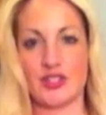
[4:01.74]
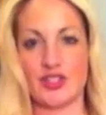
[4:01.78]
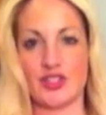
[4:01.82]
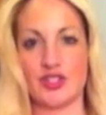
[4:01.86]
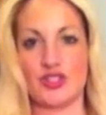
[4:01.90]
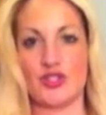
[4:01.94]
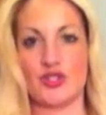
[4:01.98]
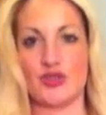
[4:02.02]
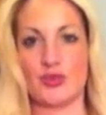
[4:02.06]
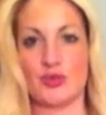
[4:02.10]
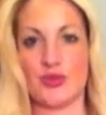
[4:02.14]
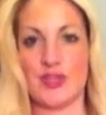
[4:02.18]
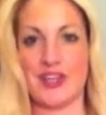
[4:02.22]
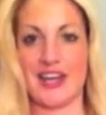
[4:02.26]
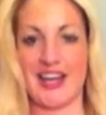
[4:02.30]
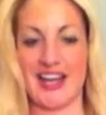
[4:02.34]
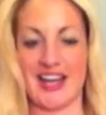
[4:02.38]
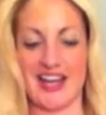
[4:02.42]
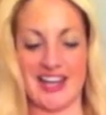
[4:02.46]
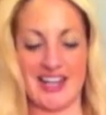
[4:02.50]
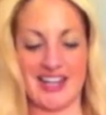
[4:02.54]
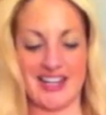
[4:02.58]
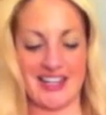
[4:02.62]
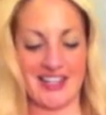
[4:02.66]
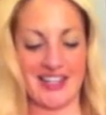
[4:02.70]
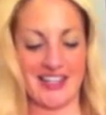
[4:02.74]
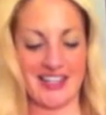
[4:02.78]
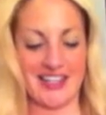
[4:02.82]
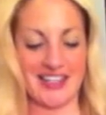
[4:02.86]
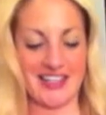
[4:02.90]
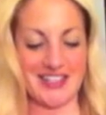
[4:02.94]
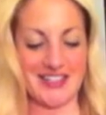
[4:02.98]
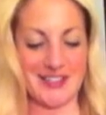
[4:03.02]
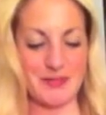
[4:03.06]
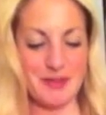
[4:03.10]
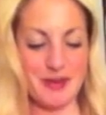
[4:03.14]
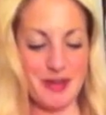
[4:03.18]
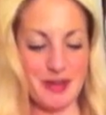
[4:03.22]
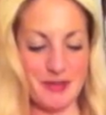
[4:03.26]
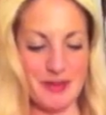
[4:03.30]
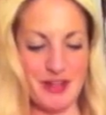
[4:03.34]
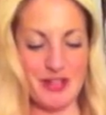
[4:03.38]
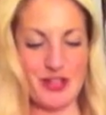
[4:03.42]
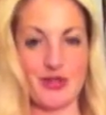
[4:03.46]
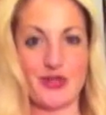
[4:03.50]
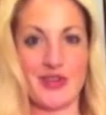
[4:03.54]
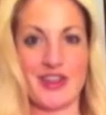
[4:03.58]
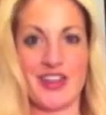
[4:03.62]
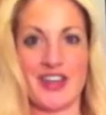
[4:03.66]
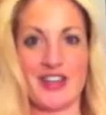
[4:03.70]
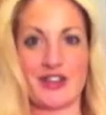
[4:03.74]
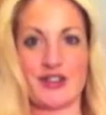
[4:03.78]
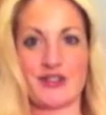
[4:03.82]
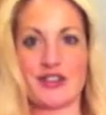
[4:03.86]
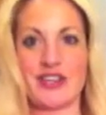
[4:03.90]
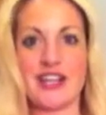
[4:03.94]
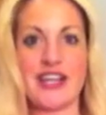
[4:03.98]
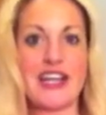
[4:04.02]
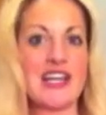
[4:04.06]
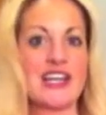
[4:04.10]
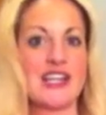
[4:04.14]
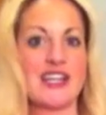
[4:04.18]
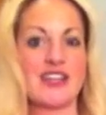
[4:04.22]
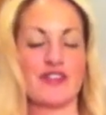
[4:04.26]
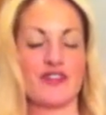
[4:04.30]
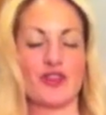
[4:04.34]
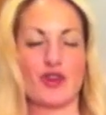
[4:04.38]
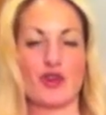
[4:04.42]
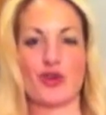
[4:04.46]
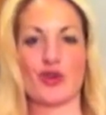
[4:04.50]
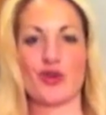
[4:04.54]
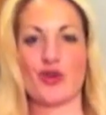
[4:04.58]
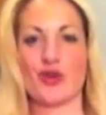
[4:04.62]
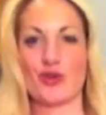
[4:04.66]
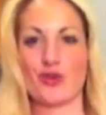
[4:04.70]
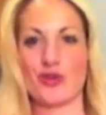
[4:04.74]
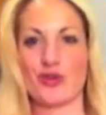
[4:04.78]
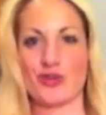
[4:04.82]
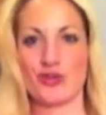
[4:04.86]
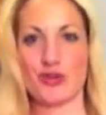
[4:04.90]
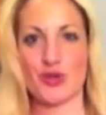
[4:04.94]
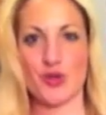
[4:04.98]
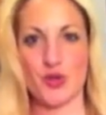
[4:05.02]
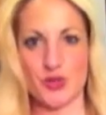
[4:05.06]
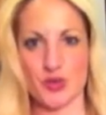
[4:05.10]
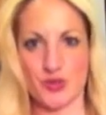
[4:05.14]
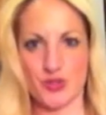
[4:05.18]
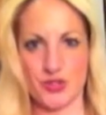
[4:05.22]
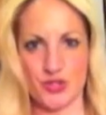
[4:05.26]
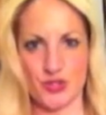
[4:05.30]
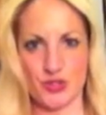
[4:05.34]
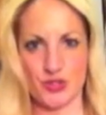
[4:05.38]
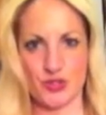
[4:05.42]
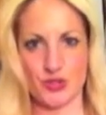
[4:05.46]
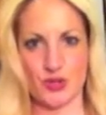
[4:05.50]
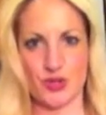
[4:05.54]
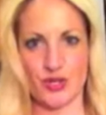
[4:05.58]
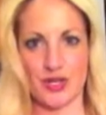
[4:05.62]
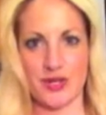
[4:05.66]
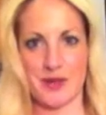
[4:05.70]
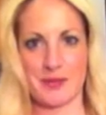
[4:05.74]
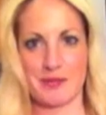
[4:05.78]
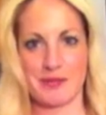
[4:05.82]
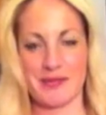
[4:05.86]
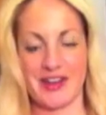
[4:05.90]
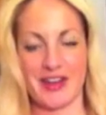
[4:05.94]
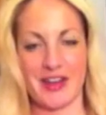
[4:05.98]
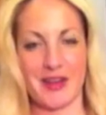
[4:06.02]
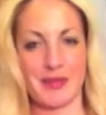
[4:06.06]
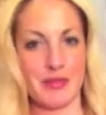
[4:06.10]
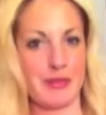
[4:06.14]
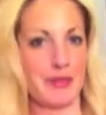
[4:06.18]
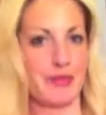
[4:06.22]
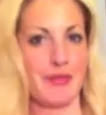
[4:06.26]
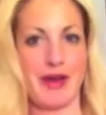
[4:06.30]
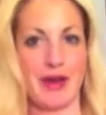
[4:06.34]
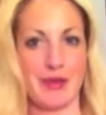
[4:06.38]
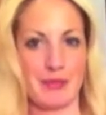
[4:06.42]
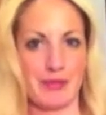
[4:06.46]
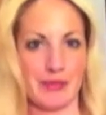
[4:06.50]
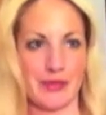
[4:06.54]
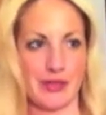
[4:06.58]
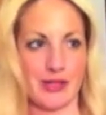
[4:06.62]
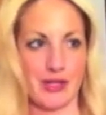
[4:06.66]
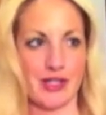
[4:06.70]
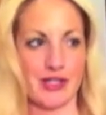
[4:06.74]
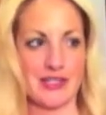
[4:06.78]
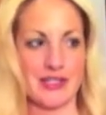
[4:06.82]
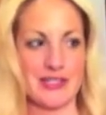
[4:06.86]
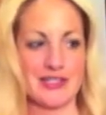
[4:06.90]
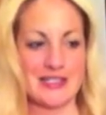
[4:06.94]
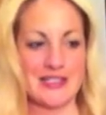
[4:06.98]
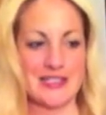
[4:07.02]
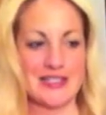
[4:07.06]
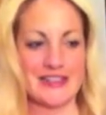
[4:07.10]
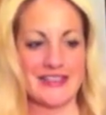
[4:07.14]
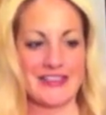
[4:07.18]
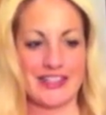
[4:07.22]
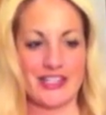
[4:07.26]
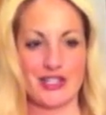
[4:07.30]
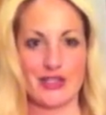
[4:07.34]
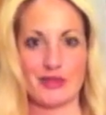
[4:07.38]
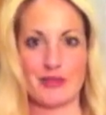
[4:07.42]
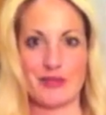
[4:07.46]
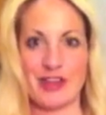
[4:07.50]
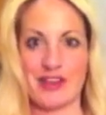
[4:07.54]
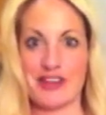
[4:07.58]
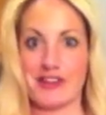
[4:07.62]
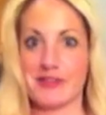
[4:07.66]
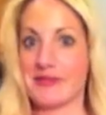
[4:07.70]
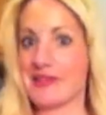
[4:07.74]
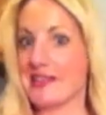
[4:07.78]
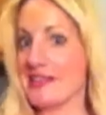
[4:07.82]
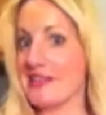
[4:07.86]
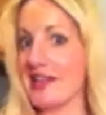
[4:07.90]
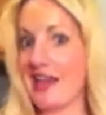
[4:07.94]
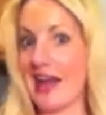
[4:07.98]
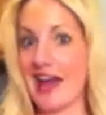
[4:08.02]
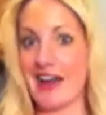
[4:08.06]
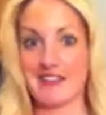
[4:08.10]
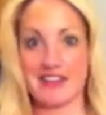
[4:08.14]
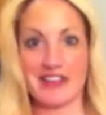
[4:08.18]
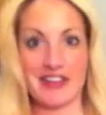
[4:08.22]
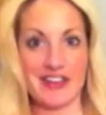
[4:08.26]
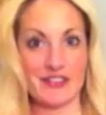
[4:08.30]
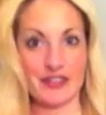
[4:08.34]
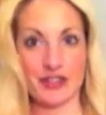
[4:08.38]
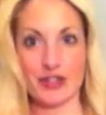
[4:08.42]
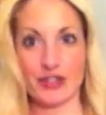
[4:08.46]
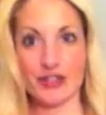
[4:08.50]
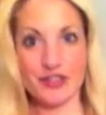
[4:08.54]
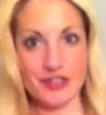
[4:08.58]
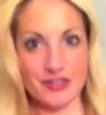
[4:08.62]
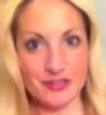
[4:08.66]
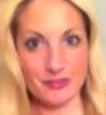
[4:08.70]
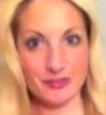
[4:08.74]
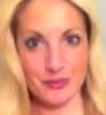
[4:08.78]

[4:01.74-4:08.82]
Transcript: You can experiment, you can get creative, you can go to the grocery store and pick up a pepper that you maybe haven't ever heard of